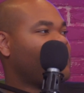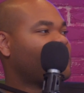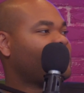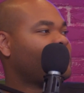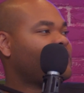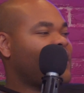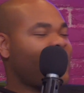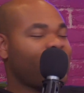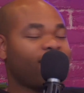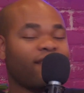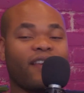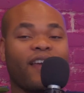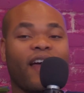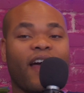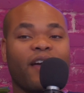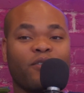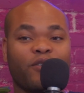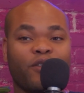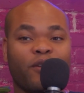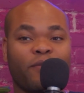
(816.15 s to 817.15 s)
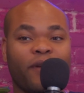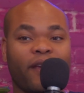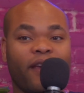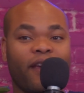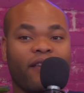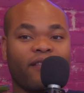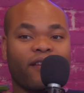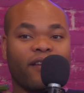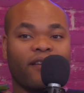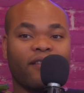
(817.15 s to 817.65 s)
know, that's the guy who should be
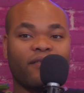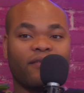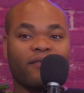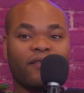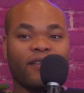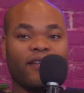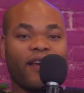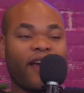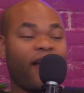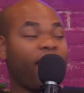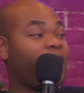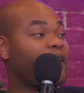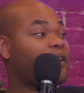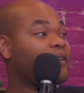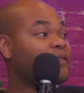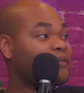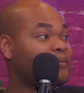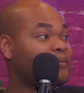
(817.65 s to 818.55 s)
getting the tang.